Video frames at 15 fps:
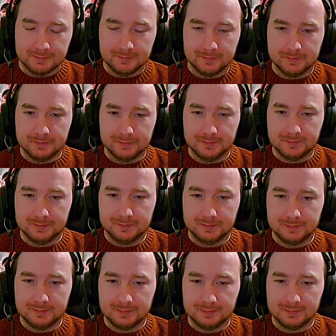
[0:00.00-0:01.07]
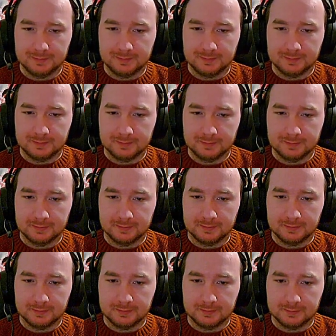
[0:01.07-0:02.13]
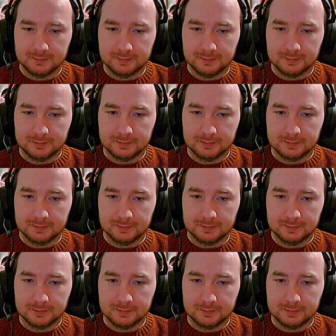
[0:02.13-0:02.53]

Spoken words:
No words are spoken by the person on screen.